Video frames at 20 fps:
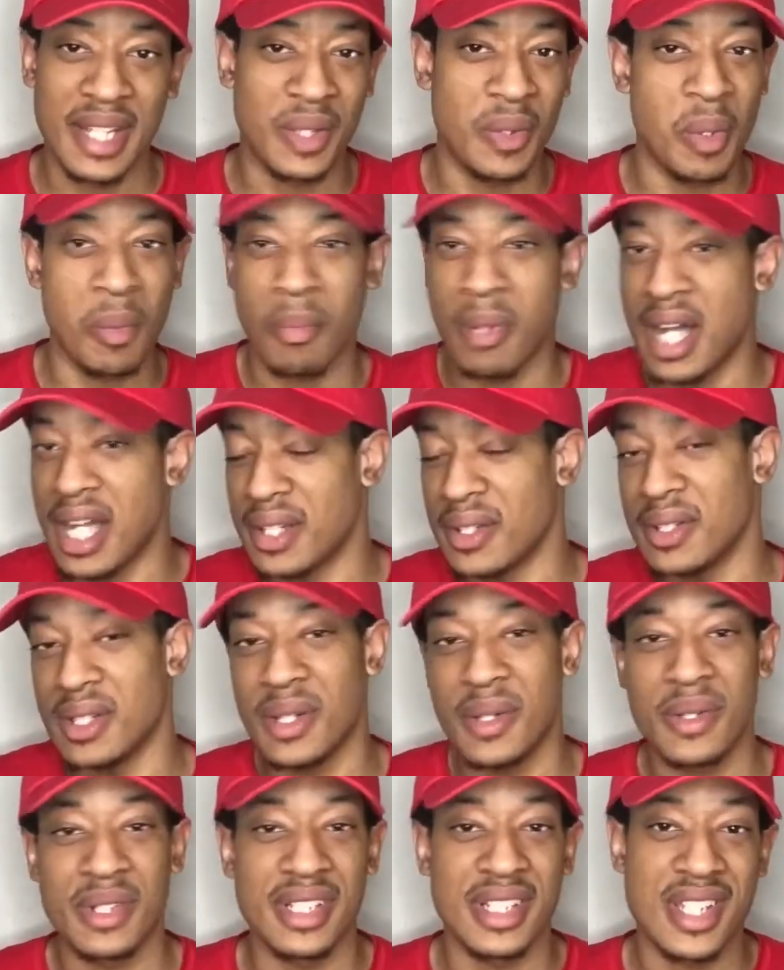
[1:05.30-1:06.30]
and
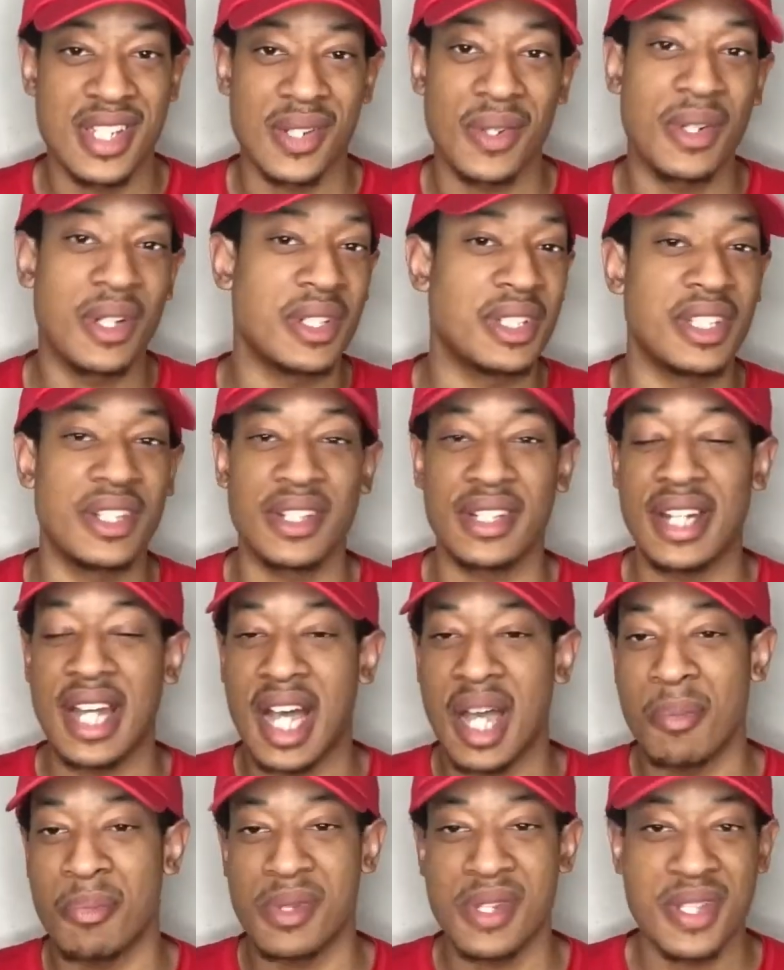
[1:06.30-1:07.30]
Bakugo and Shoto, they're in
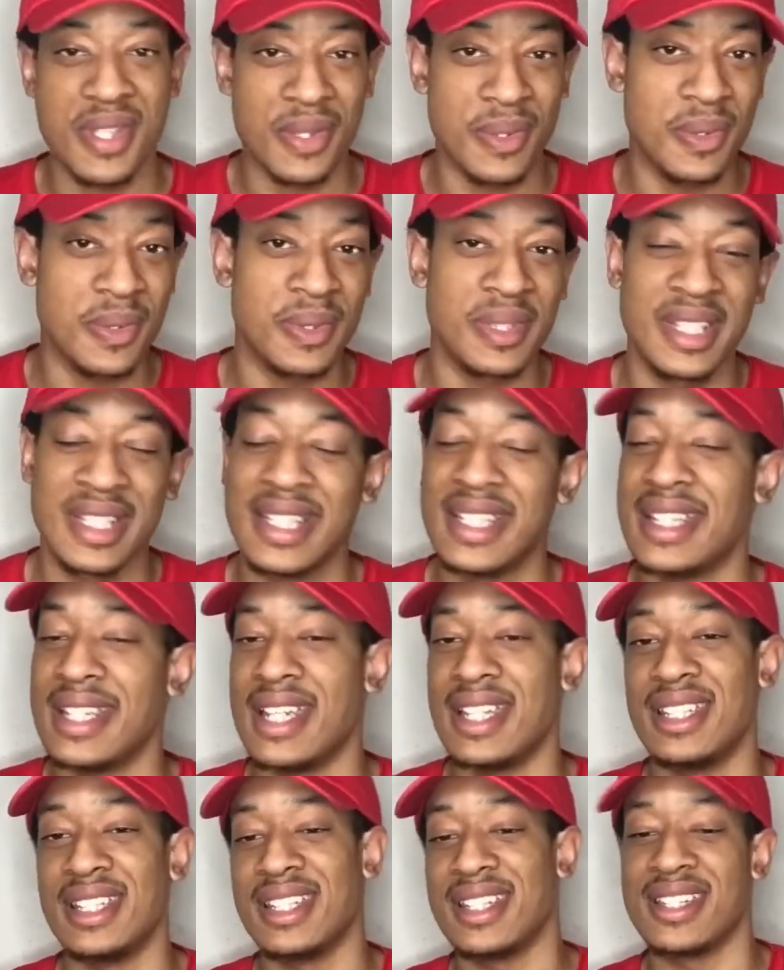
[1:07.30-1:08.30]
hot pursuit,
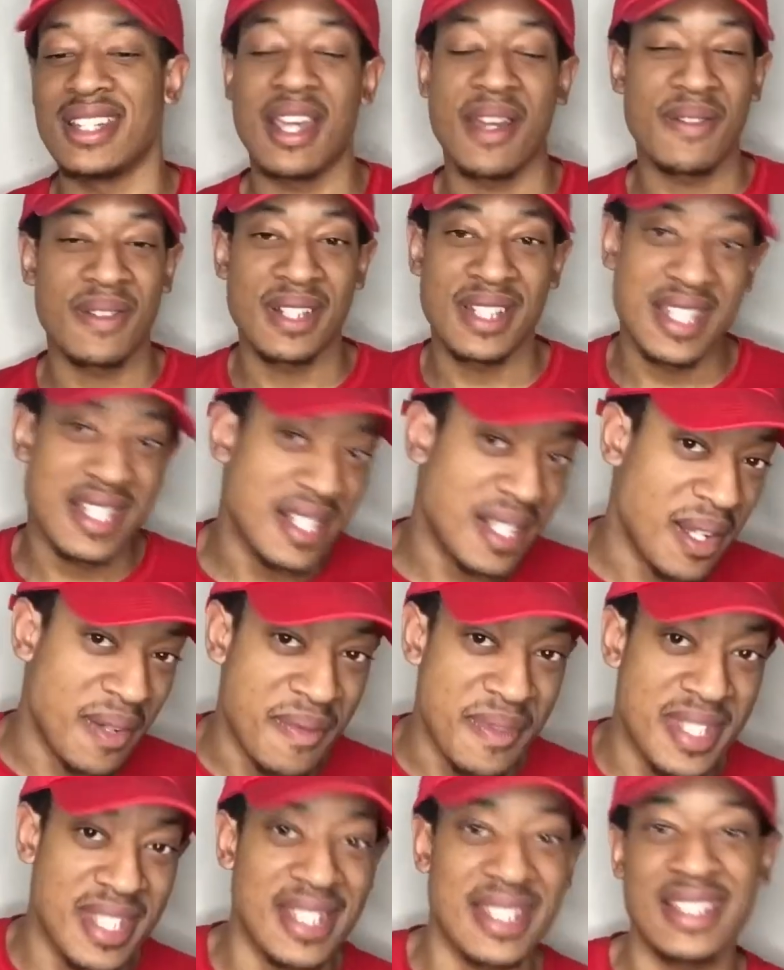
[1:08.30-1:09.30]
and then Endeavor just
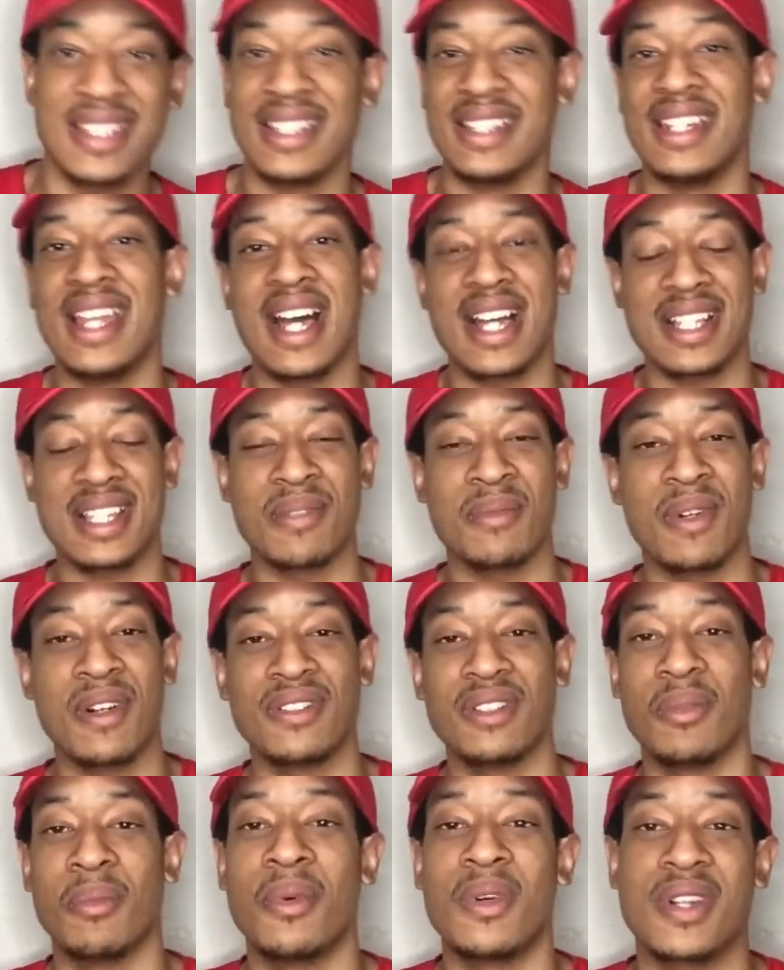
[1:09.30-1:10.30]
comes in and knocks him off
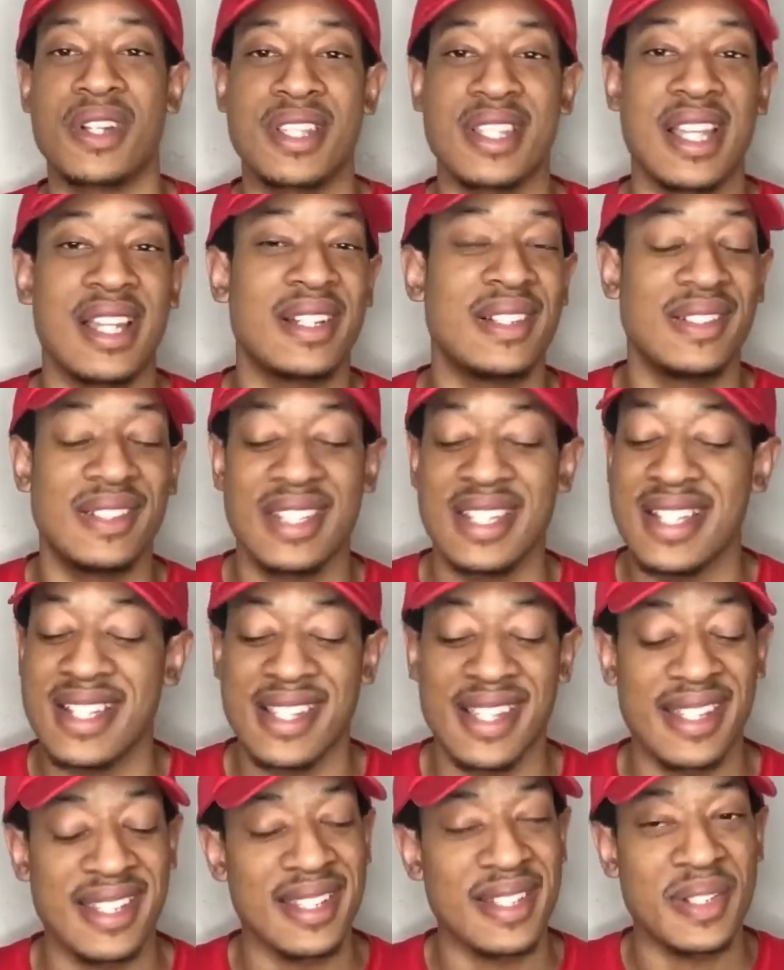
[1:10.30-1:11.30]
the motorcycle, and he's
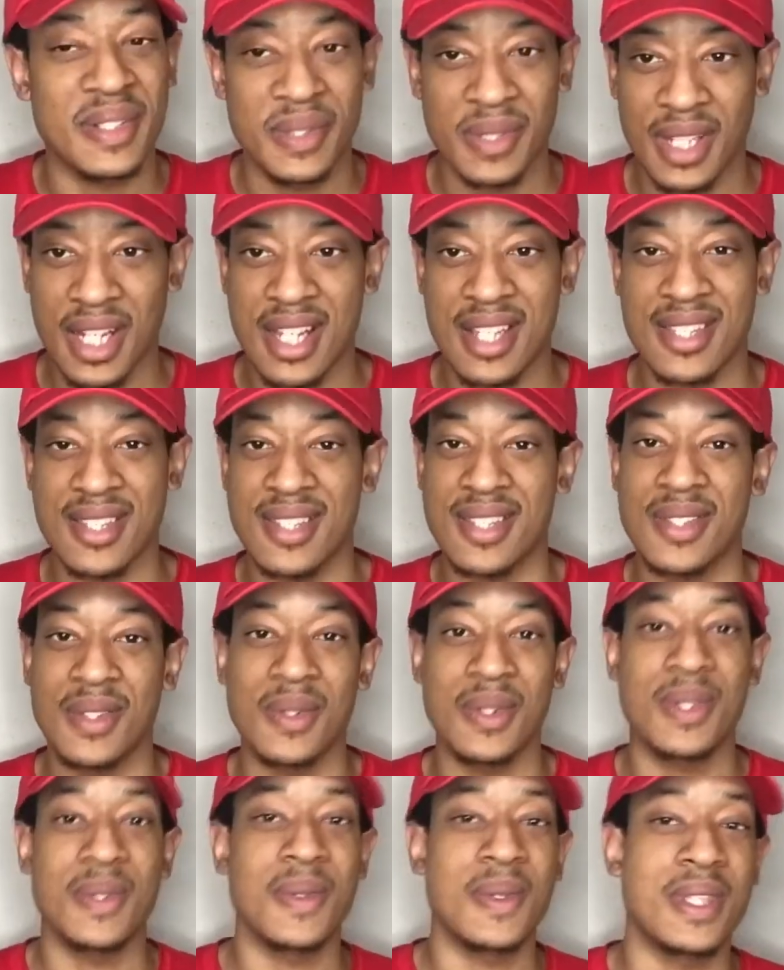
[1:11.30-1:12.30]
like, yo, you guys are still
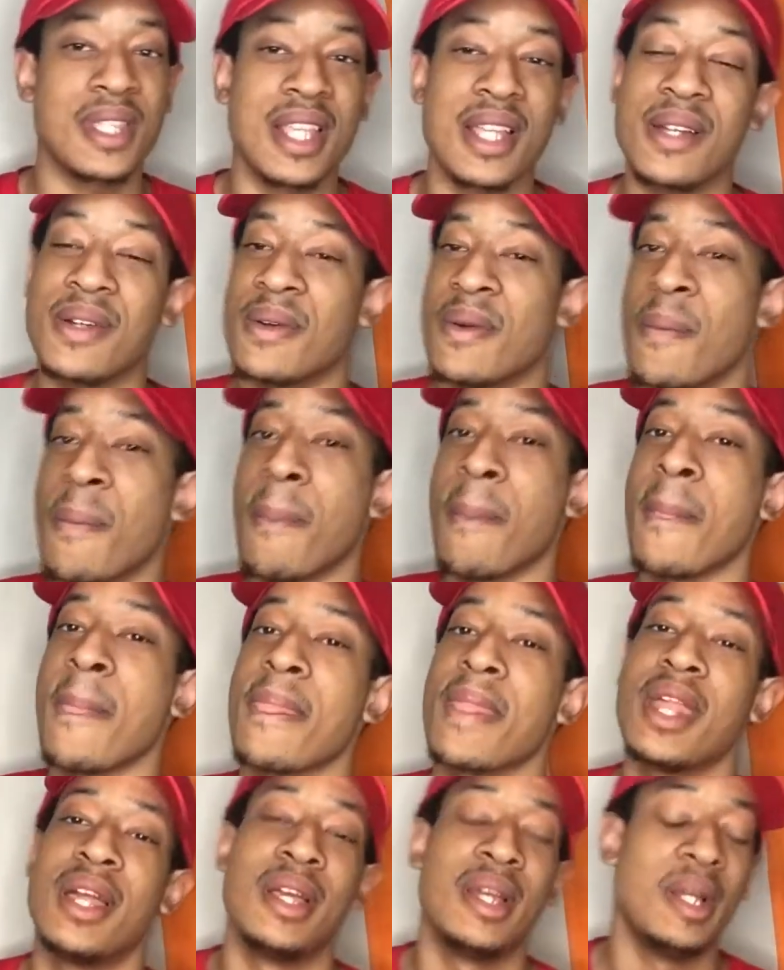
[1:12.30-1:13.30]
too slow.
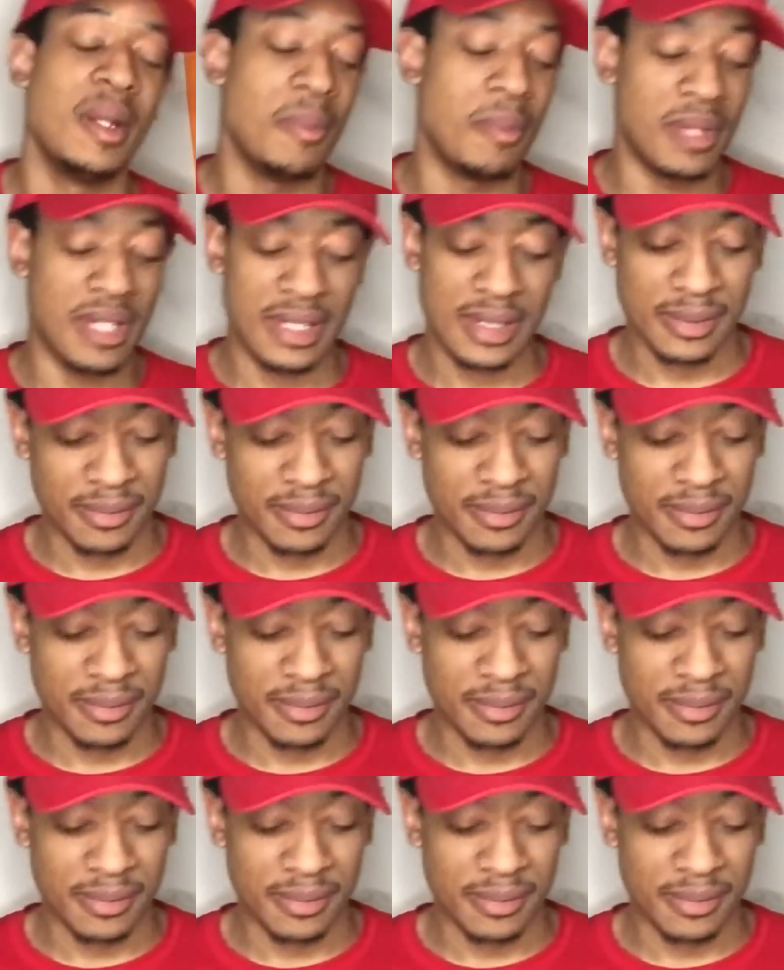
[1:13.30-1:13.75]
But